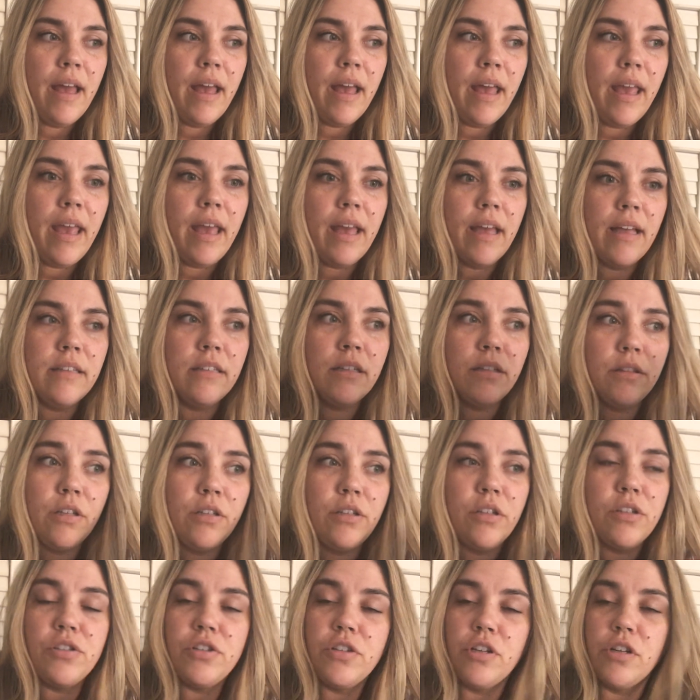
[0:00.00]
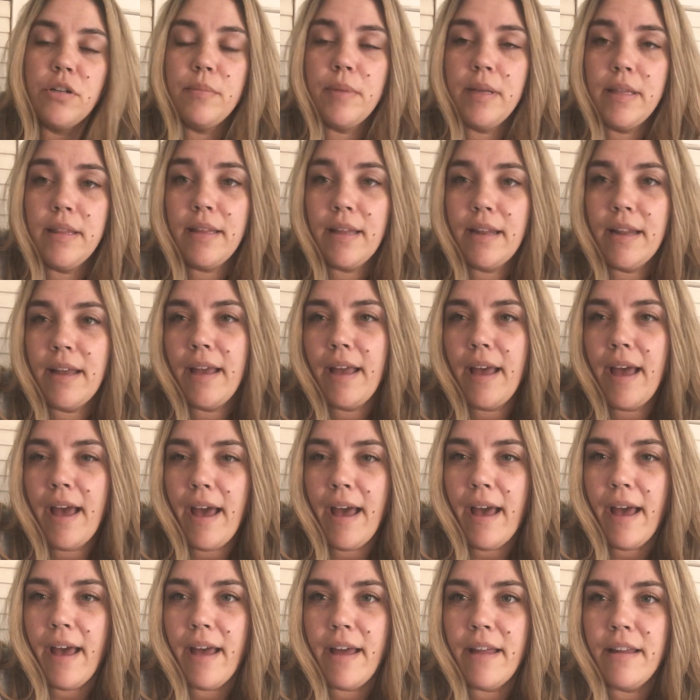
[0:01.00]
and the discernment that I
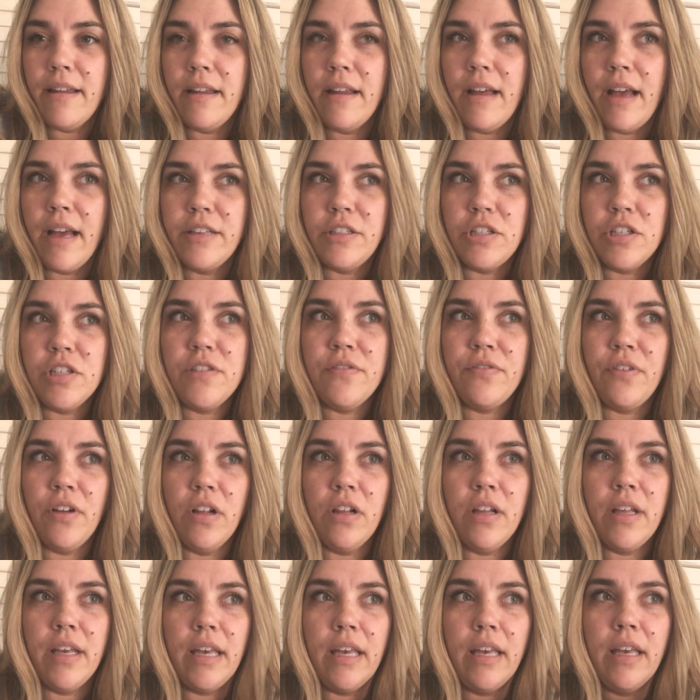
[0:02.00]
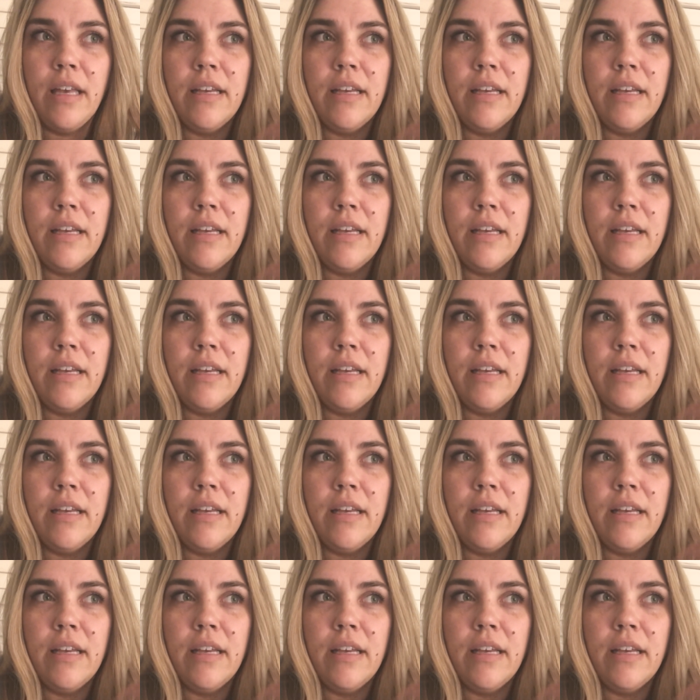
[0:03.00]
had, I just felt like